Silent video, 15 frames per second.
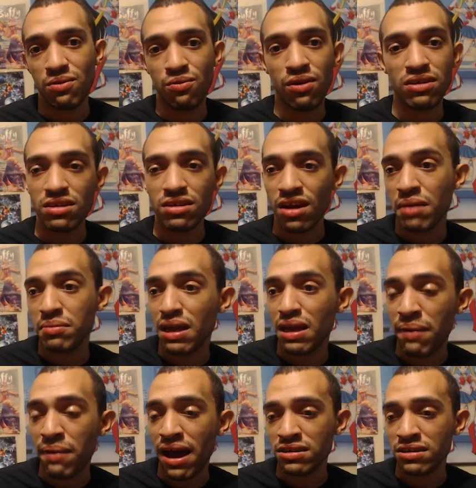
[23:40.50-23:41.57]
Once the update
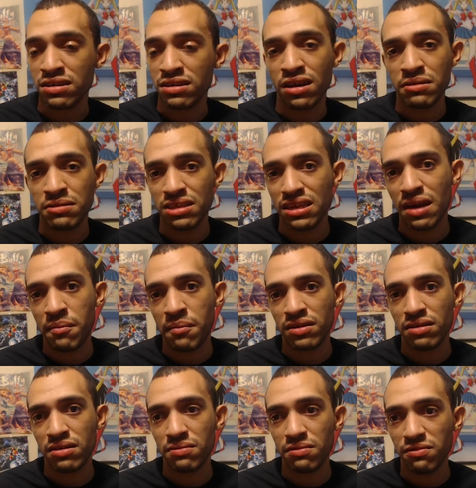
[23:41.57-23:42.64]
patches comes in, I'm
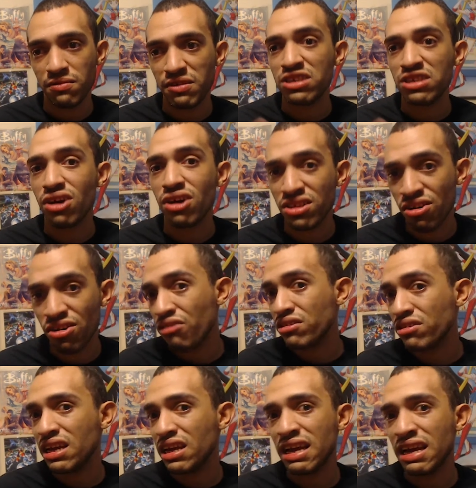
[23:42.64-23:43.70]
gonna restart the whole
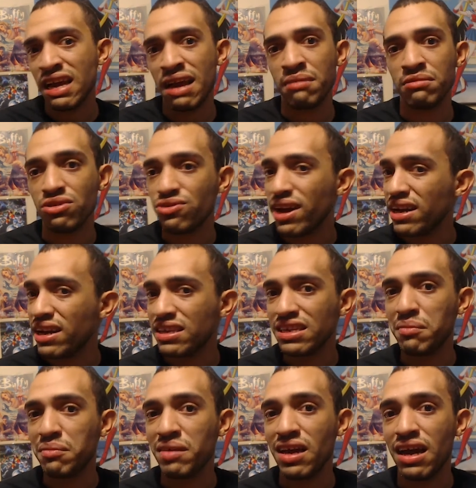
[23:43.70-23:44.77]
thing and try this
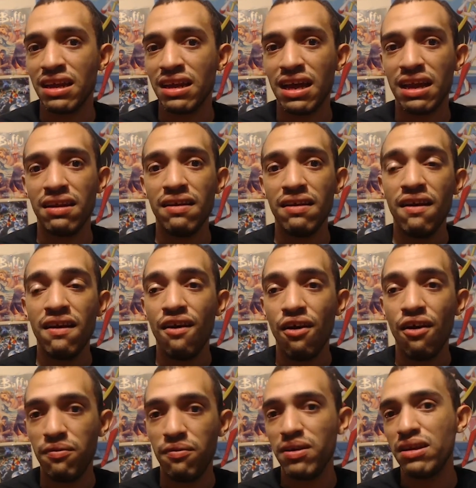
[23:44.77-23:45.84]
game again. And
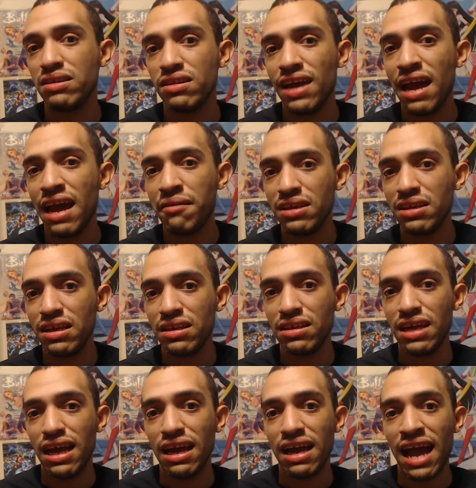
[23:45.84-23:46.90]
hopefully, everything
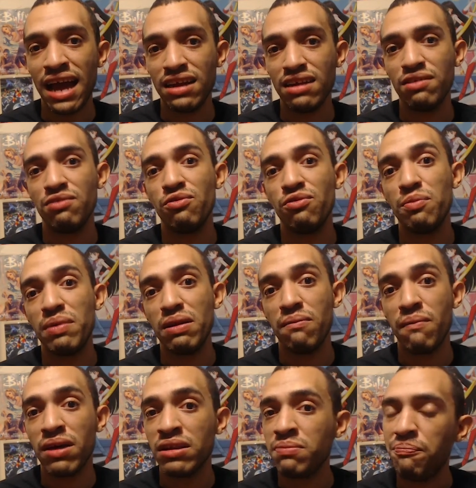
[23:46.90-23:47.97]
they add in will be
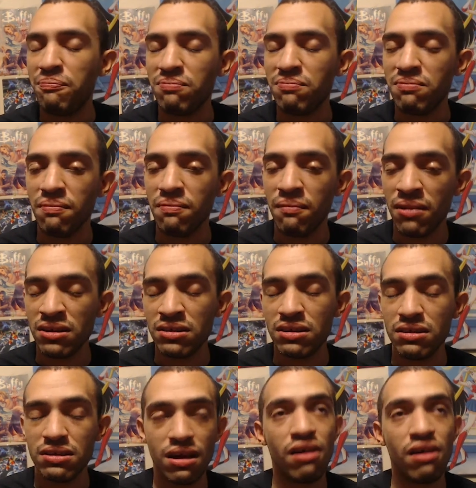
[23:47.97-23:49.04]
much, 10
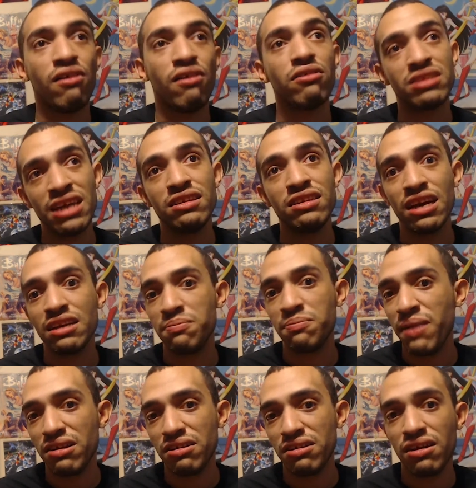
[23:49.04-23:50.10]
times
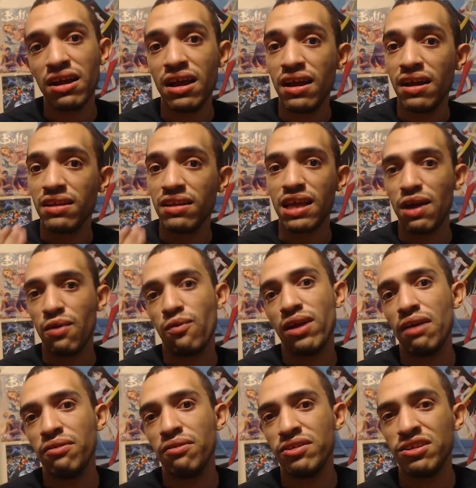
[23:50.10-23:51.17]
better than what
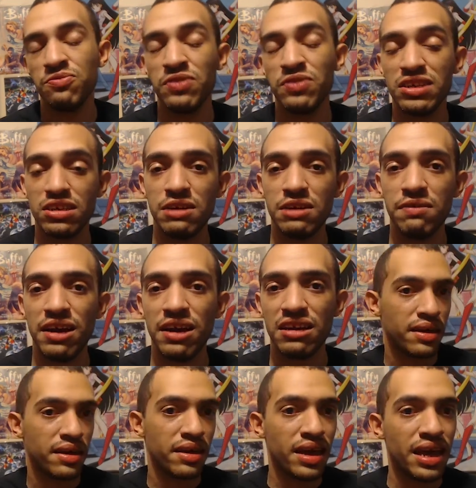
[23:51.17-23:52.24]
I originally rated.
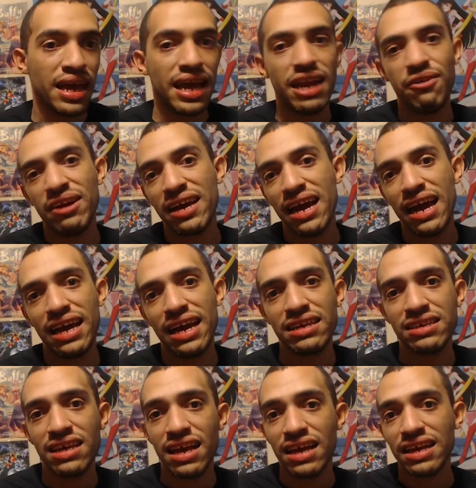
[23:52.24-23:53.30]
Anyway,
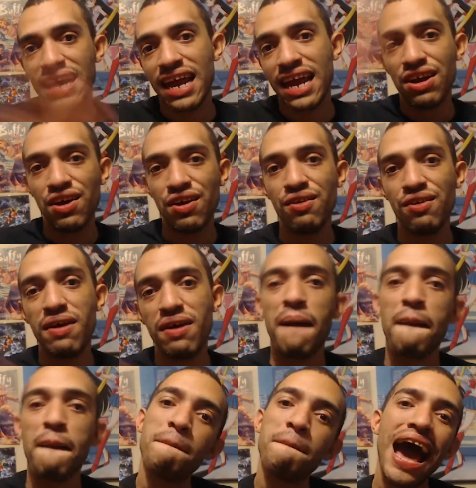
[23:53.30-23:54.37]
guys, gotta go.
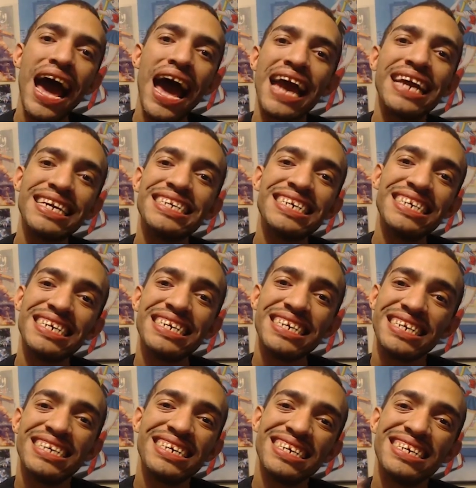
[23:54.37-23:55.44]

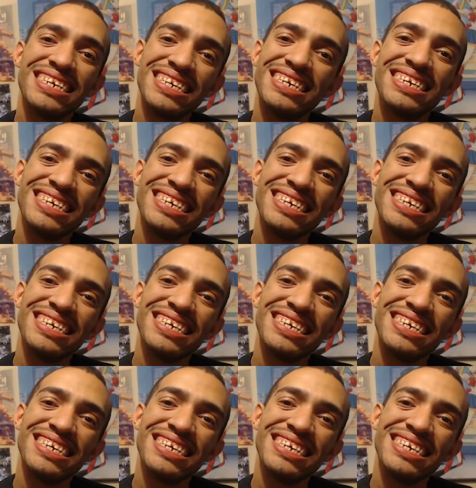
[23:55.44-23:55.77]
Bye.